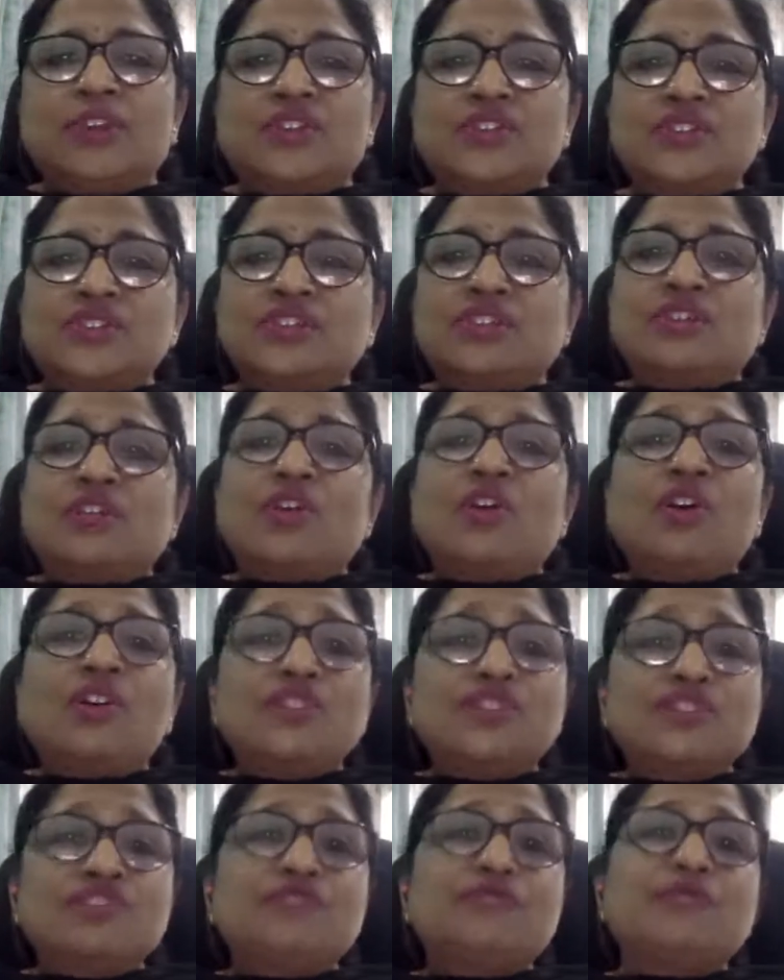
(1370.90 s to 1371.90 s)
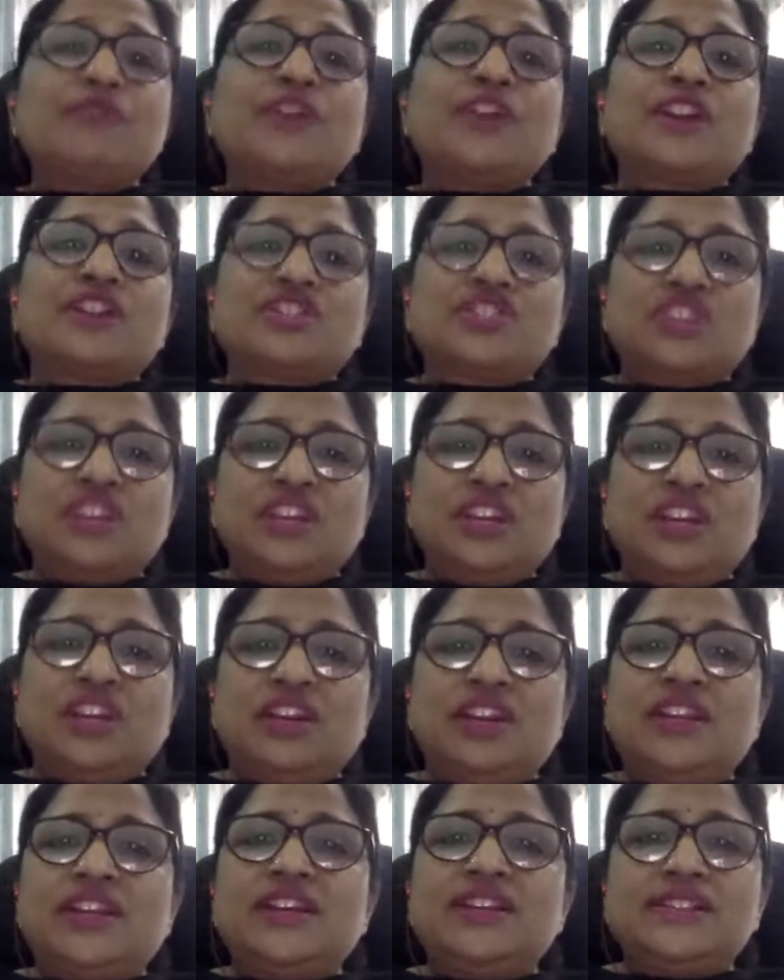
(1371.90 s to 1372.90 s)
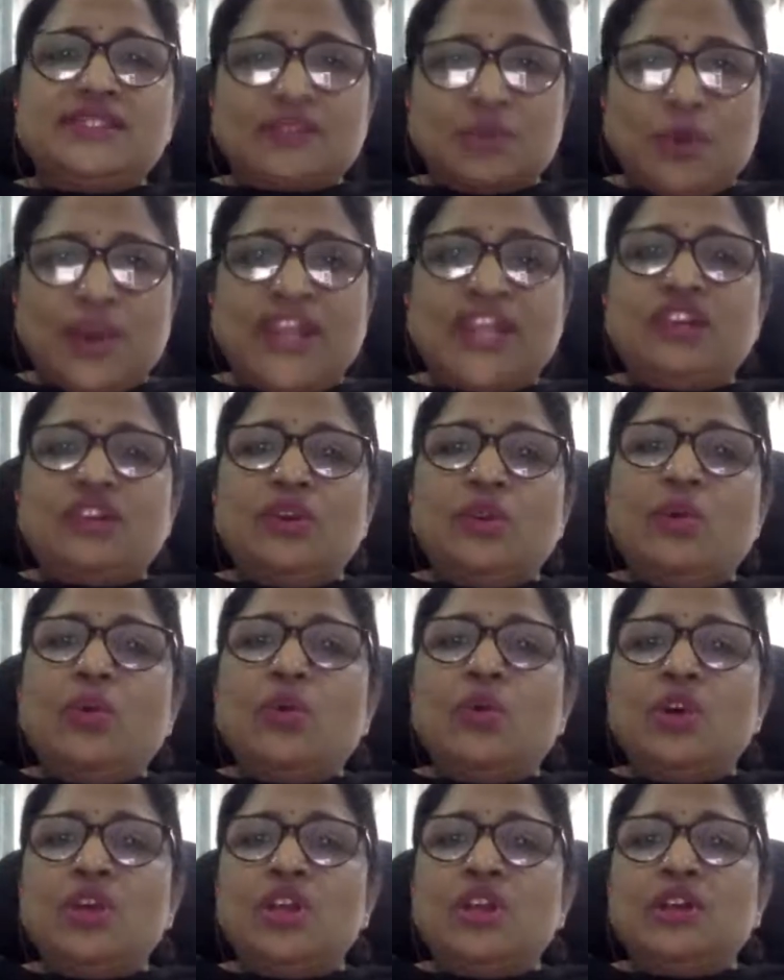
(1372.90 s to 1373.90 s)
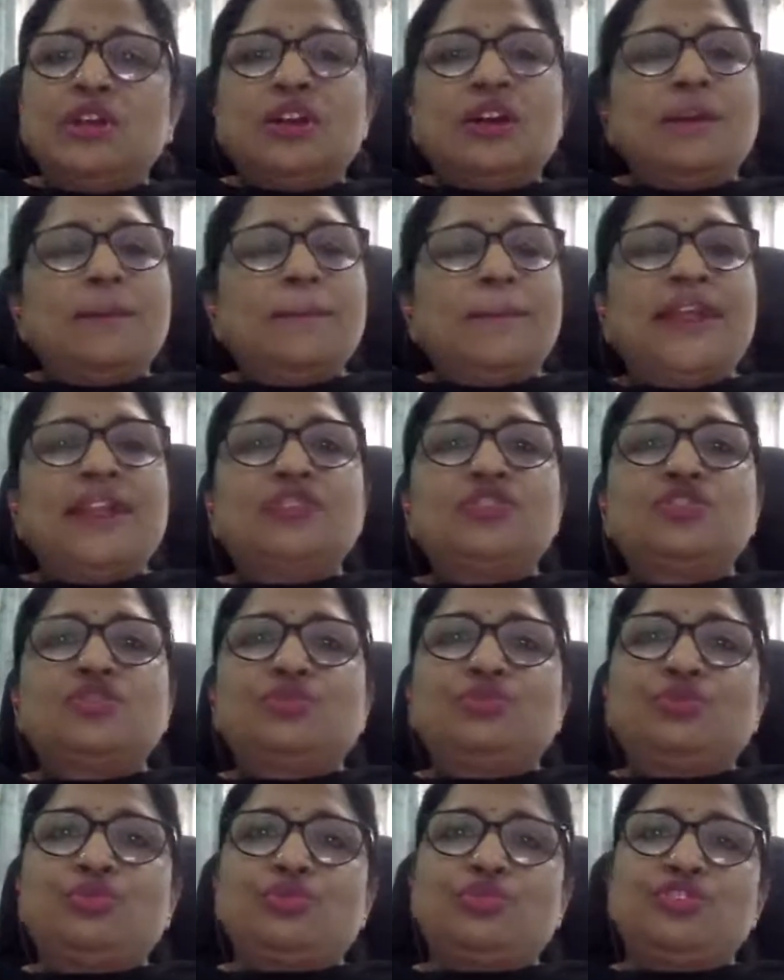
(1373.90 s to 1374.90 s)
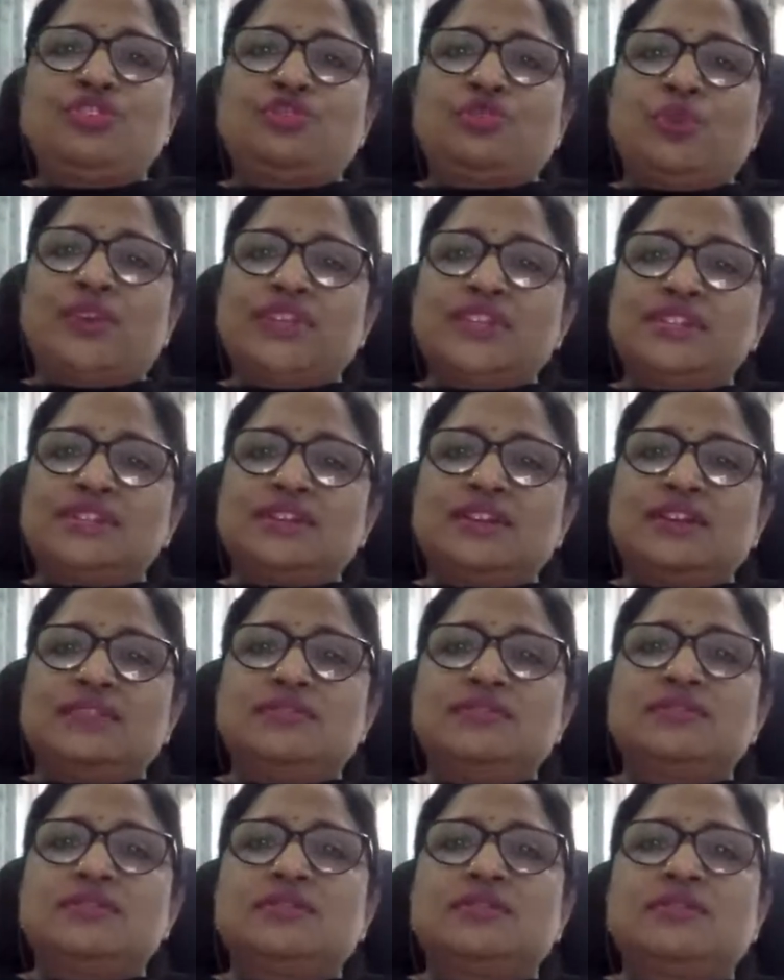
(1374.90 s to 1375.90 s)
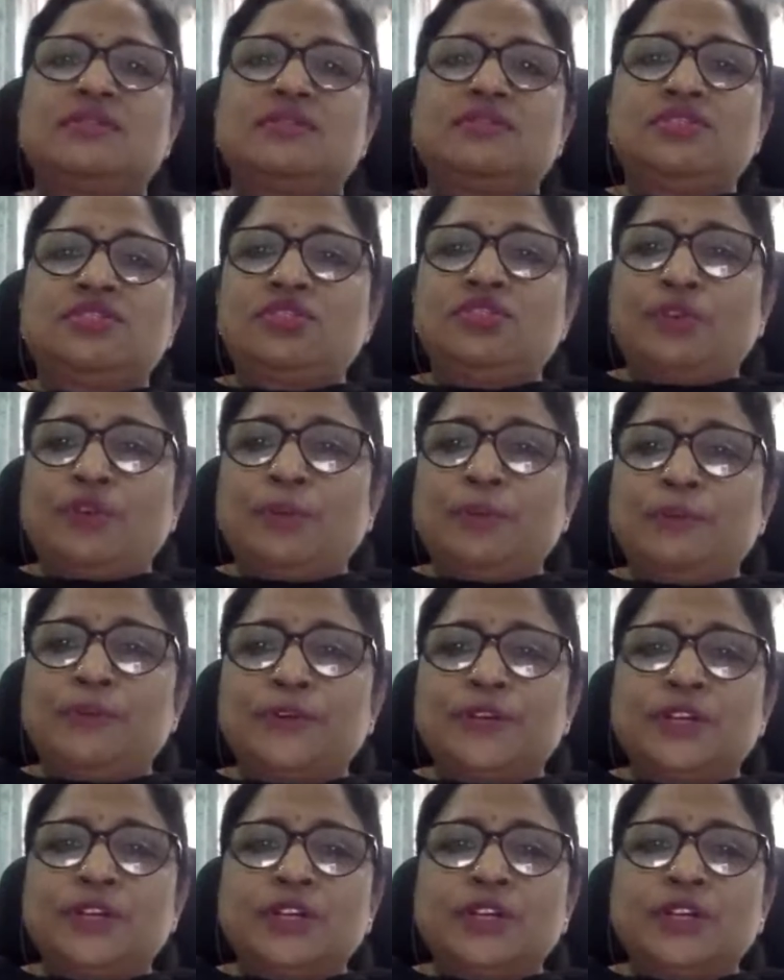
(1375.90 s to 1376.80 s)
because the cost of production in India is quite low compared to US and Europe.